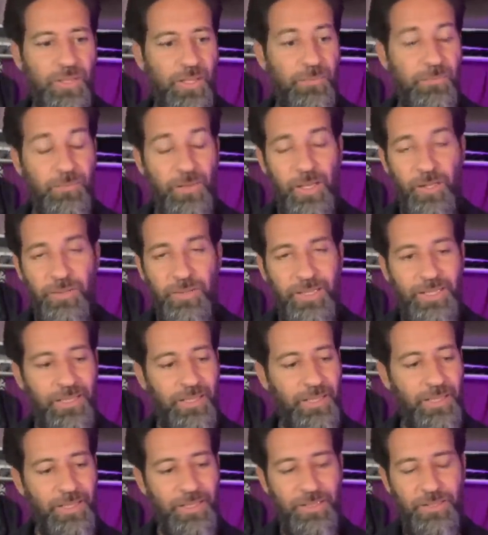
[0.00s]
I found
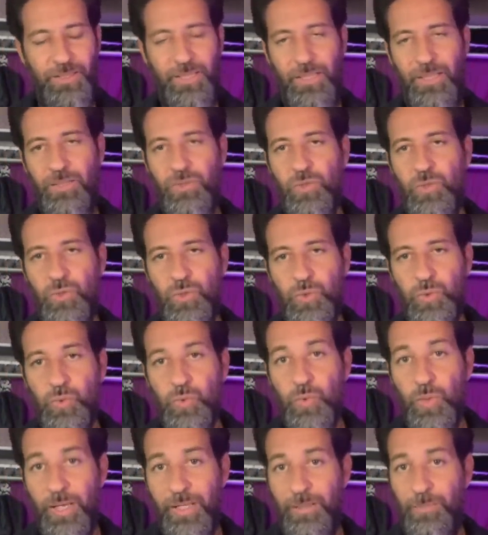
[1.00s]
it is
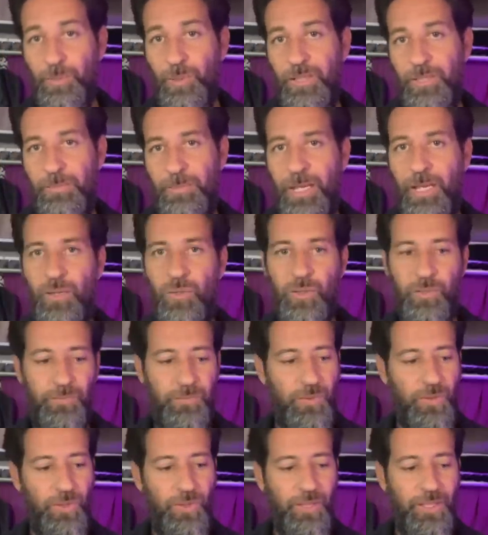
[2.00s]
incredibly
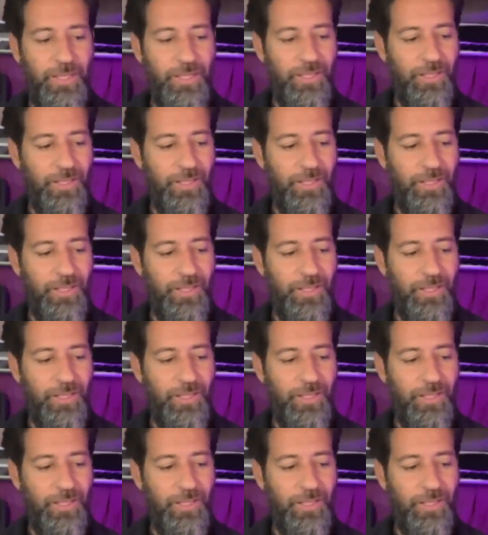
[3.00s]
powerful.